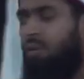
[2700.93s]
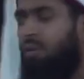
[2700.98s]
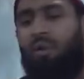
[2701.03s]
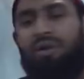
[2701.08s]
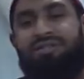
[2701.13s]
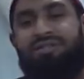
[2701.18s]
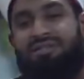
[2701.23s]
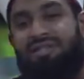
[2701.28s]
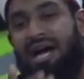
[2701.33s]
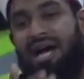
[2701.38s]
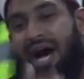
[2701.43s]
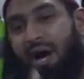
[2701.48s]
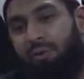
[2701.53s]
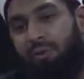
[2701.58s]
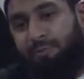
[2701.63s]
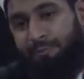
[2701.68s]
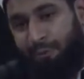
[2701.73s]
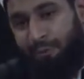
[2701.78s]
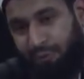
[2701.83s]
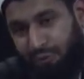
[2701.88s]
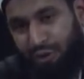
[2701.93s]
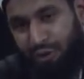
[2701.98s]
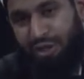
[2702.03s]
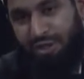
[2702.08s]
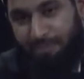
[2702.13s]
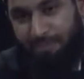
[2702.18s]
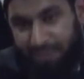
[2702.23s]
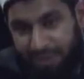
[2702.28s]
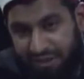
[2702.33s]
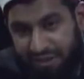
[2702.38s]
what's the output going
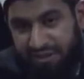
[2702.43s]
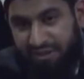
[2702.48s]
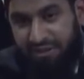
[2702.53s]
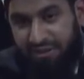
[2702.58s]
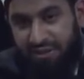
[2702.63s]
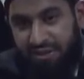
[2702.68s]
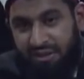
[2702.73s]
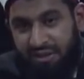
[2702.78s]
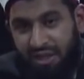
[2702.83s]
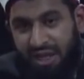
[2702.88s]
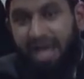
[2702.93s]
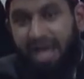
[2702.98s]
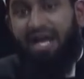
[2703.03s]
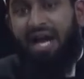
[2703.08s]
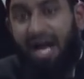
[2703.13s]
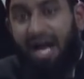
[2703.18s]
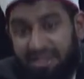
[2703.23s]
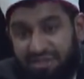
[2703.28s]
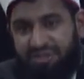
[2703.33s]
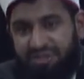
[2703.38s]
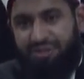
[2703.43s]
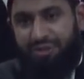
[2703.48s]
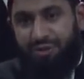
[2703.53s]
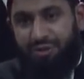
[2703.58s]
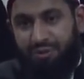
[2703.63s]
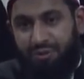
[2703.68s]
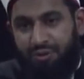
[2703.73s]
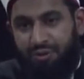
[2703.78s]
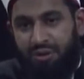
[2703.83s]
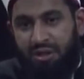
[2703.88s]
to be? I ask you.